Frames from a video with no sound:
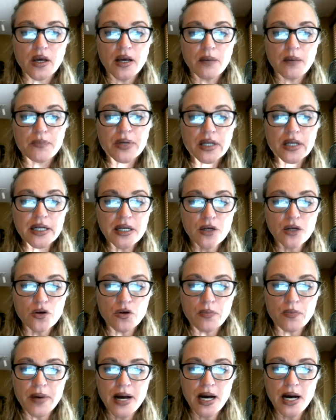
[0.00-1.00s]
political
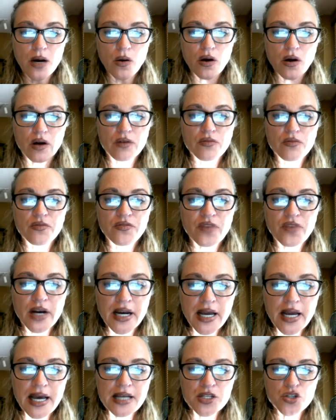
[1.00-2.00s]
power,
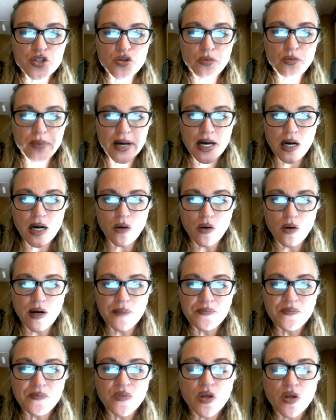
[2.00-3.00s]
financial power.
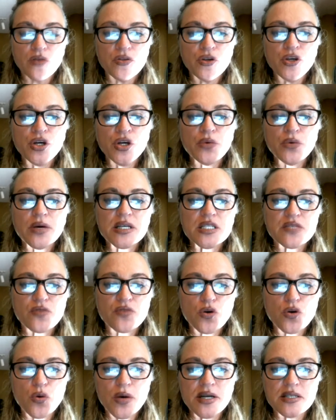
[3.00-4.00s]
The US have
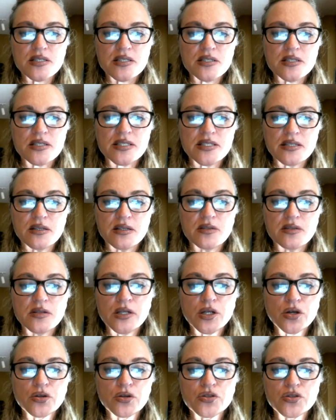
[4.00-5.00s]
always, you
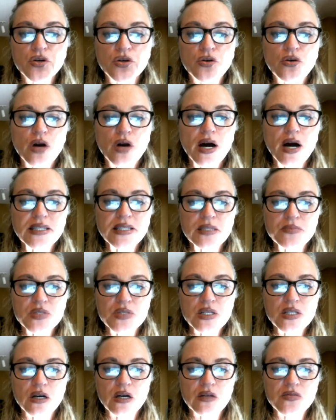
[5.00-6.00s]
know, decried
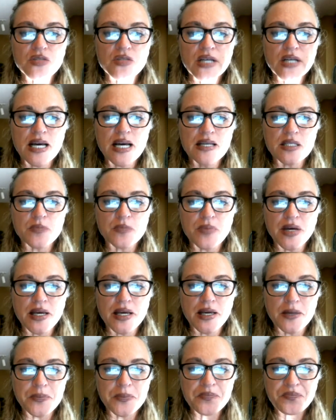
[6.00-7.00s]
themselves as
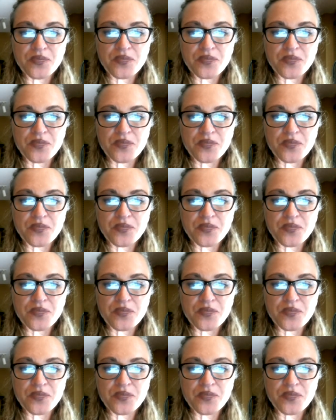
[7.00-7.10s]
being